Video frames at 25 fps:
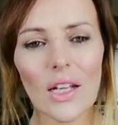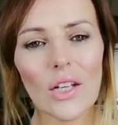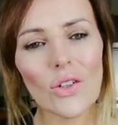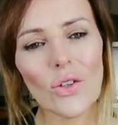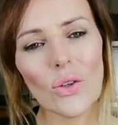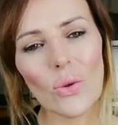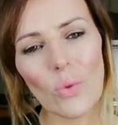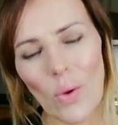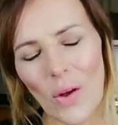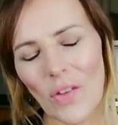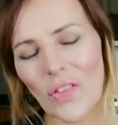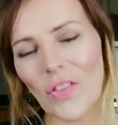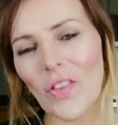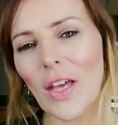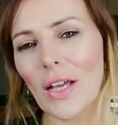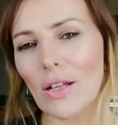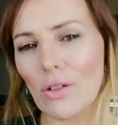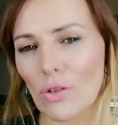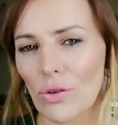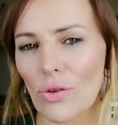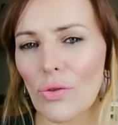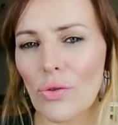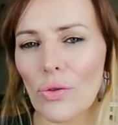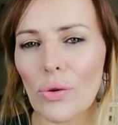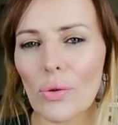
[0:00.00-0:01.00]
You want that
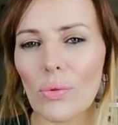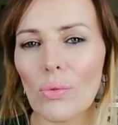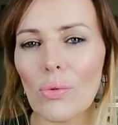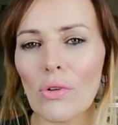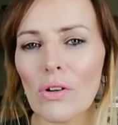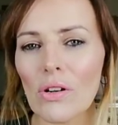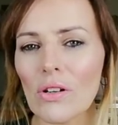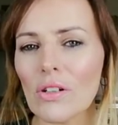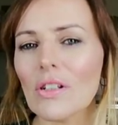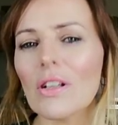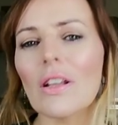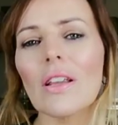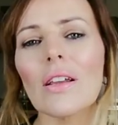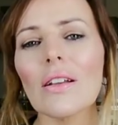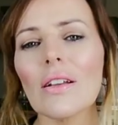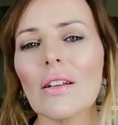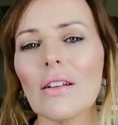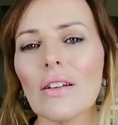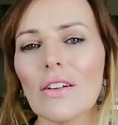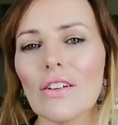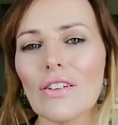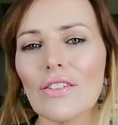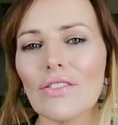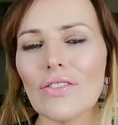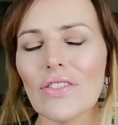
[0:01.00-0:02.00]
otherworldly
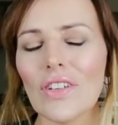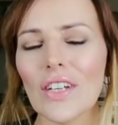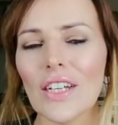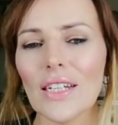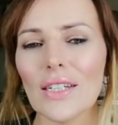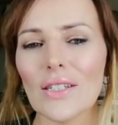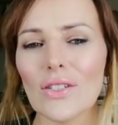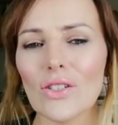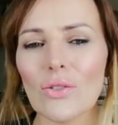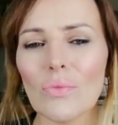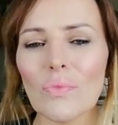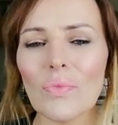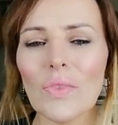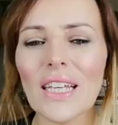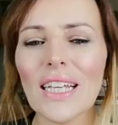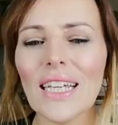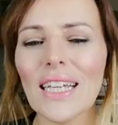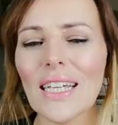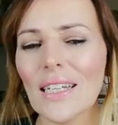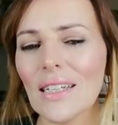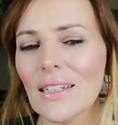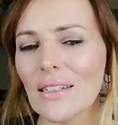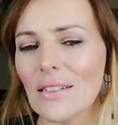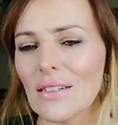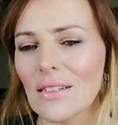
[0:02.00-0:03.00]
love, something
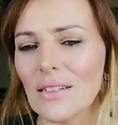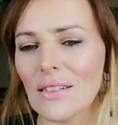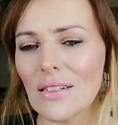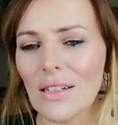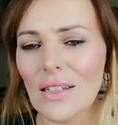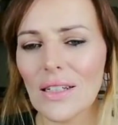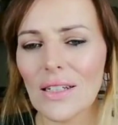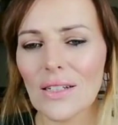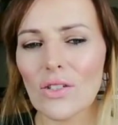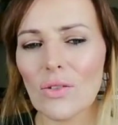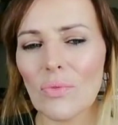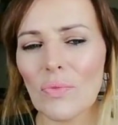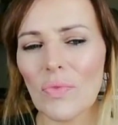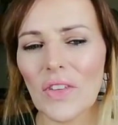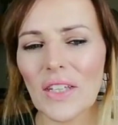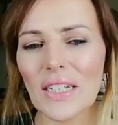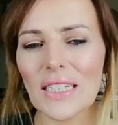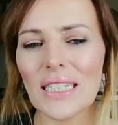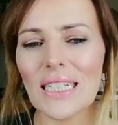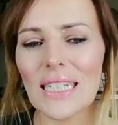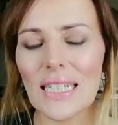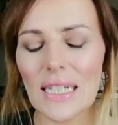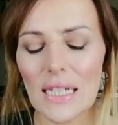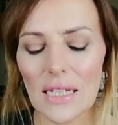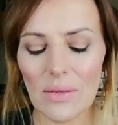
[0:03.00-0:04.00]
hidden, something
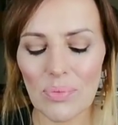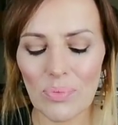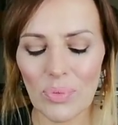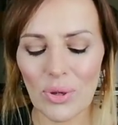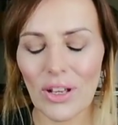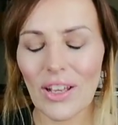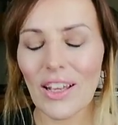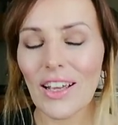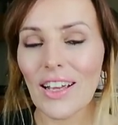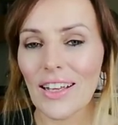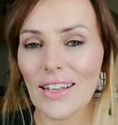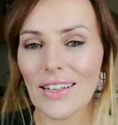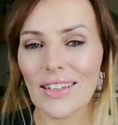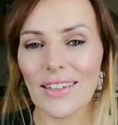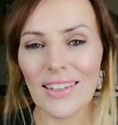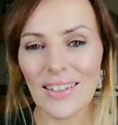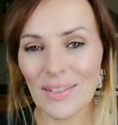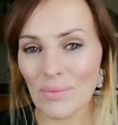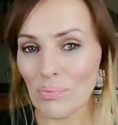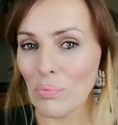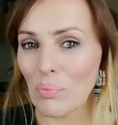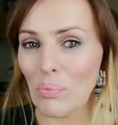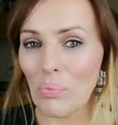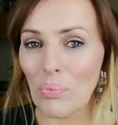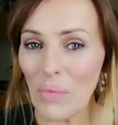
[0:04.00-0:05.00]
deep,
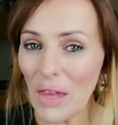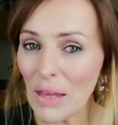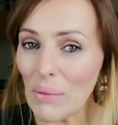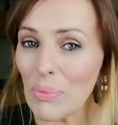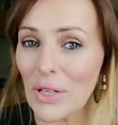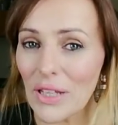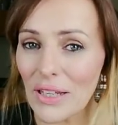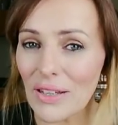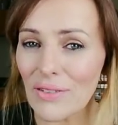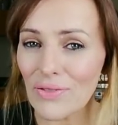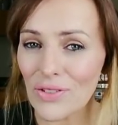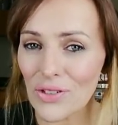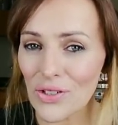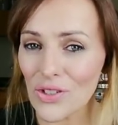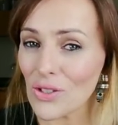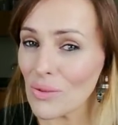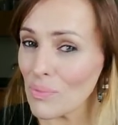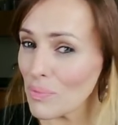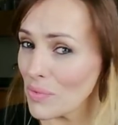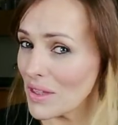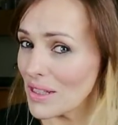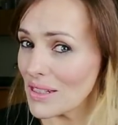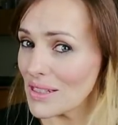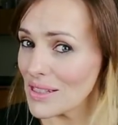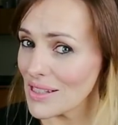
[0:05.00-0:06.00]
and maybe even
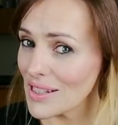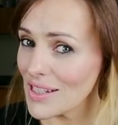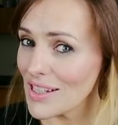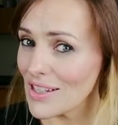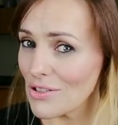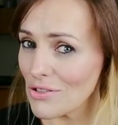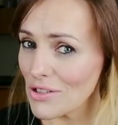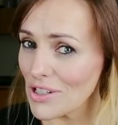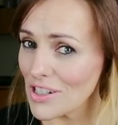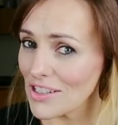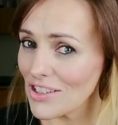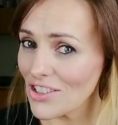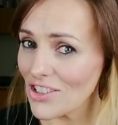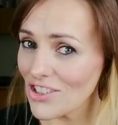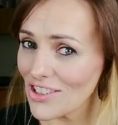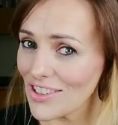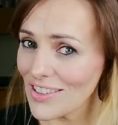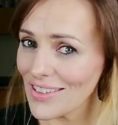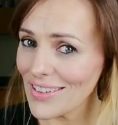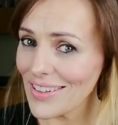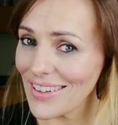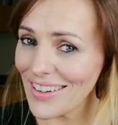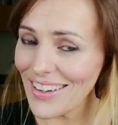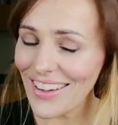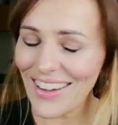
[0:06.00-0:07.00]
something secret.
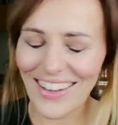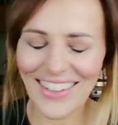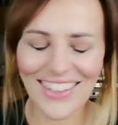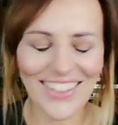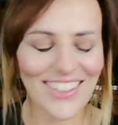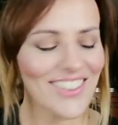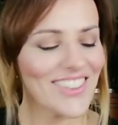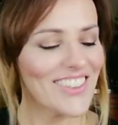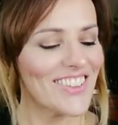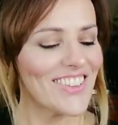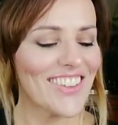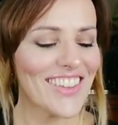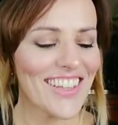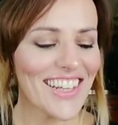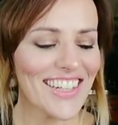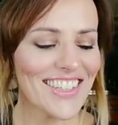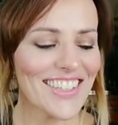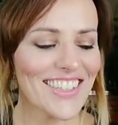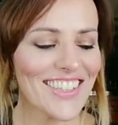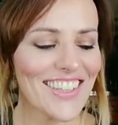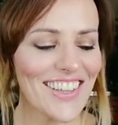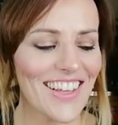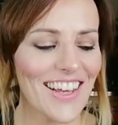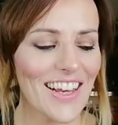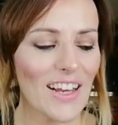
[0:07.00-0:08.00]
Yeah, so that's
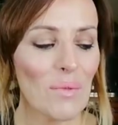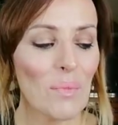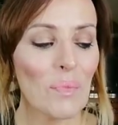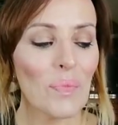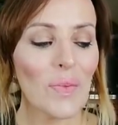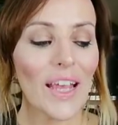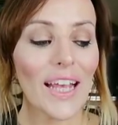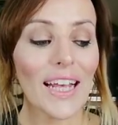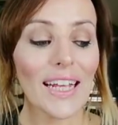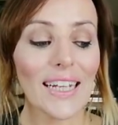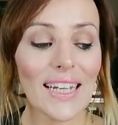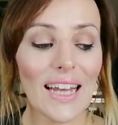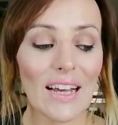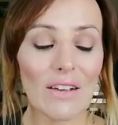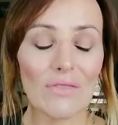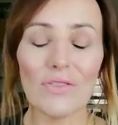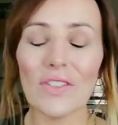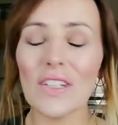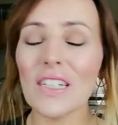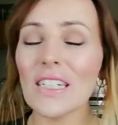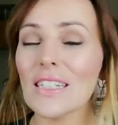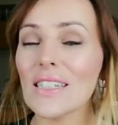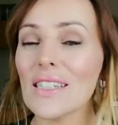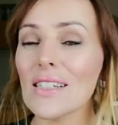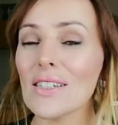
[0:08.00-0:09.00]
the thing. Now,
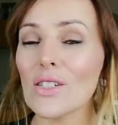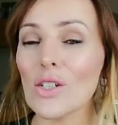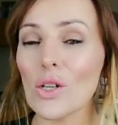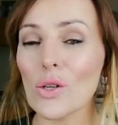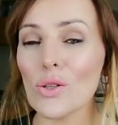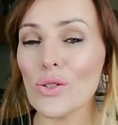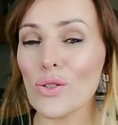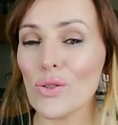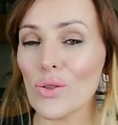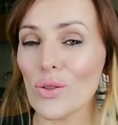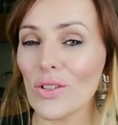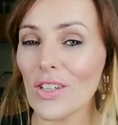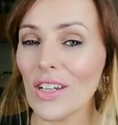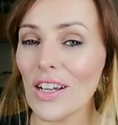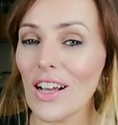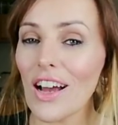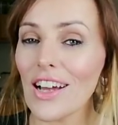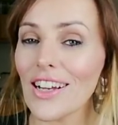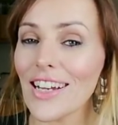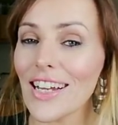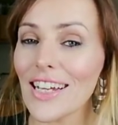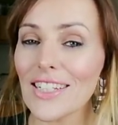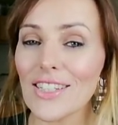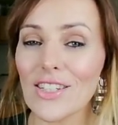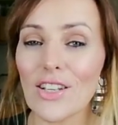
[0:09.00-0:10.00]
Venus is also the
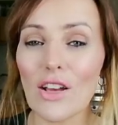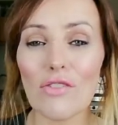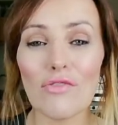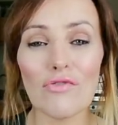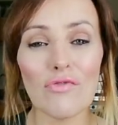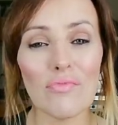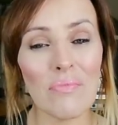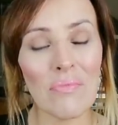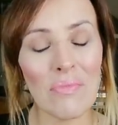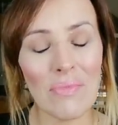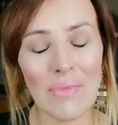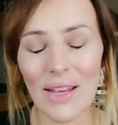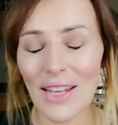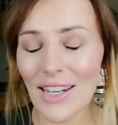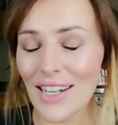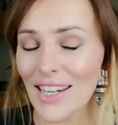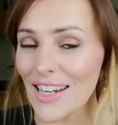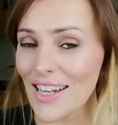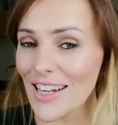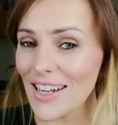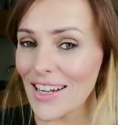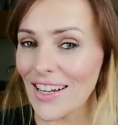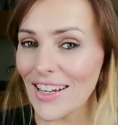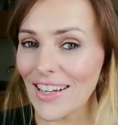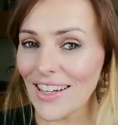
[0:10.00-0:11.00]
goddess of
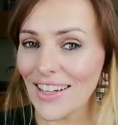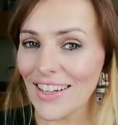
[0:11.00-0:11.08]
money.